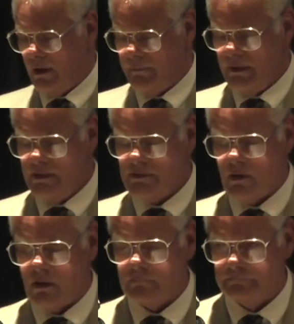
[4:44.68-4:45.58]
He's
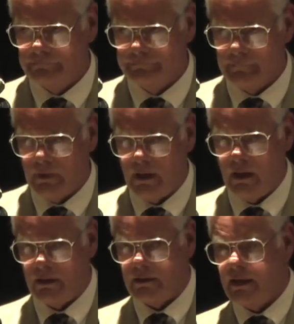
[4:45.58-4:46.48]
our
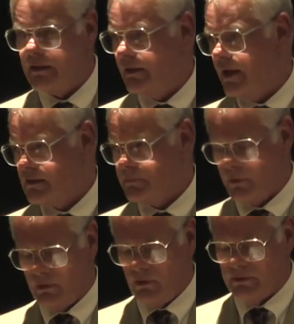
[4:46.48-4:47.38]
Connecticut
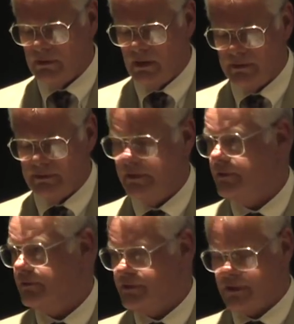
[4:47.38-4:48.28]
expert on
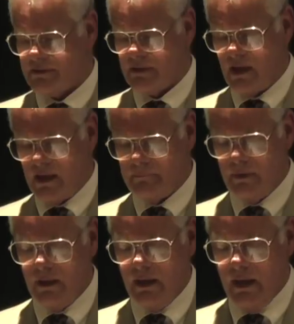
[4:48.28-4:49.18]
deer, ticks, and
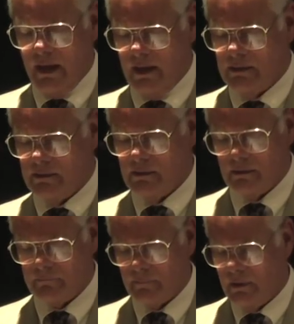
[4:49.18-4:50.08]
Lyme,
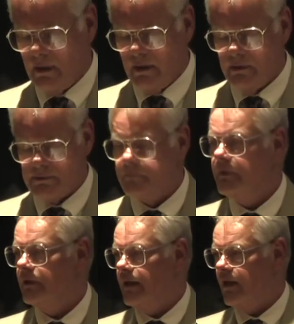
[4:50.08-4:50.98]
and there was a
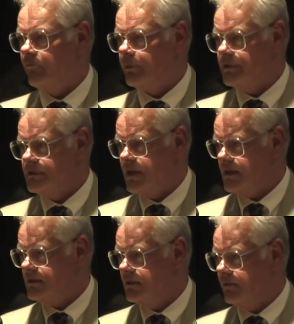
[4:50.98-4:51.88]
minute-and-a-half
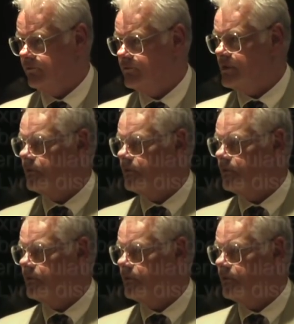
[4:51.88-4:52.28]
presentation that if some